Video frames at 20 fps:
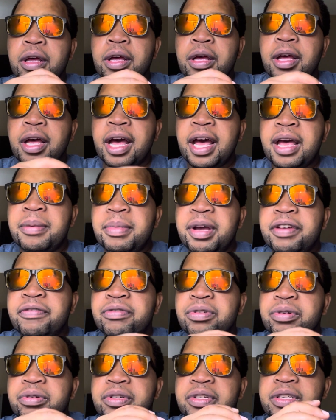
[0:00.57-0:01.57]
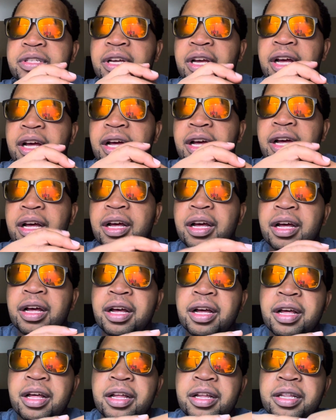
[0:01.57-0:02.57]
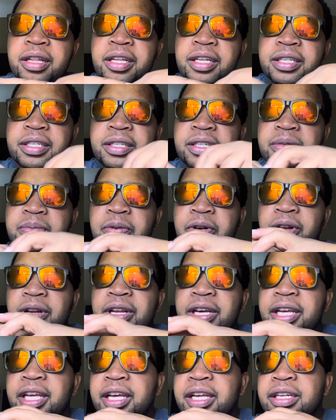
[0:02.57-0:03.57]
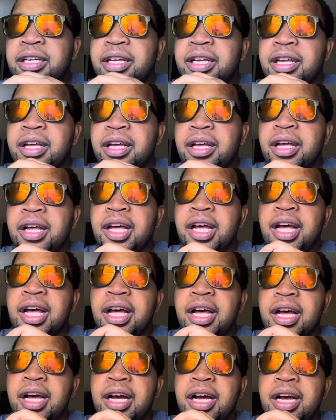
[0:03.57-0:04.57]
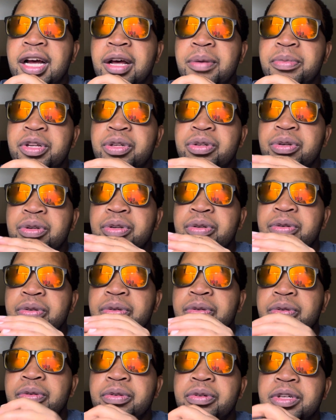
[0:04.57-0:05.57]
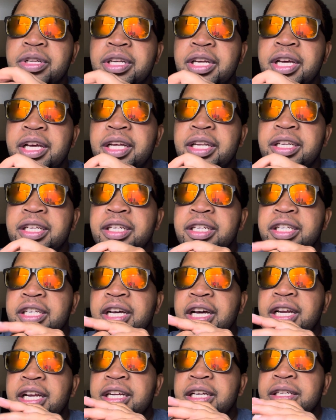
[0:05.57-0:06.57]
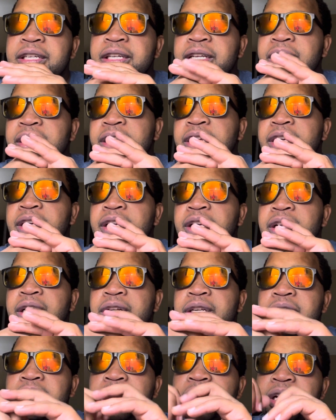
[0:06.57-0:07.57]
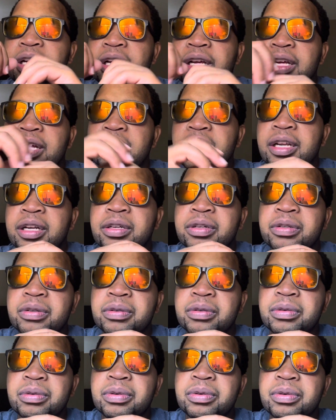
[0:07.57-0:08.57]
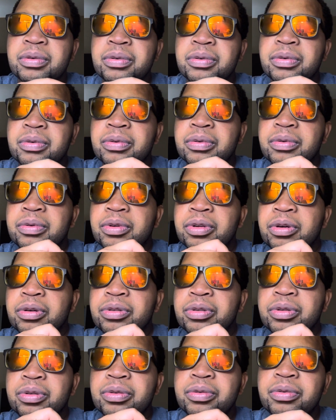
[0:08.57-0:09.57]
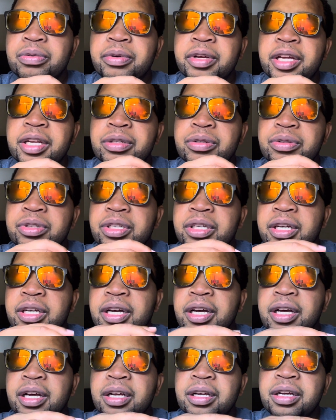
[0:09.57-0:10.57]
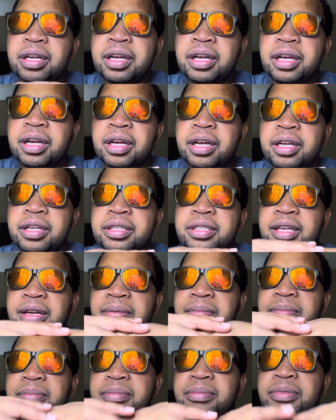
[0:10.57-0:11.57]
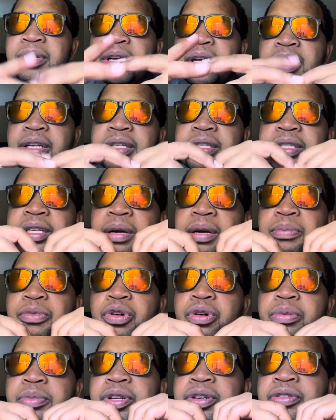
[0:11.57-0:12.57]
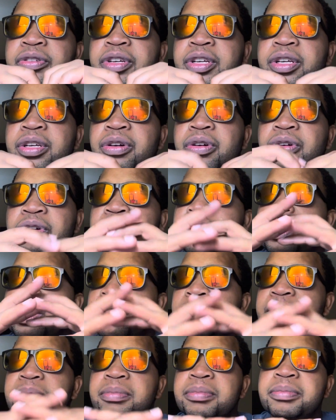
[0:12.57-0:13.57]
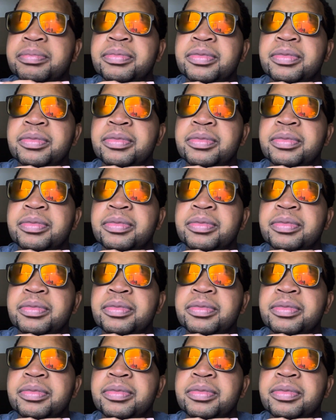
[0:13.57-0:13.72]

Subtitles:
Hi, my viewers. This is Paul again, coming to you here in Indiana to talk to you and to share some commentary or some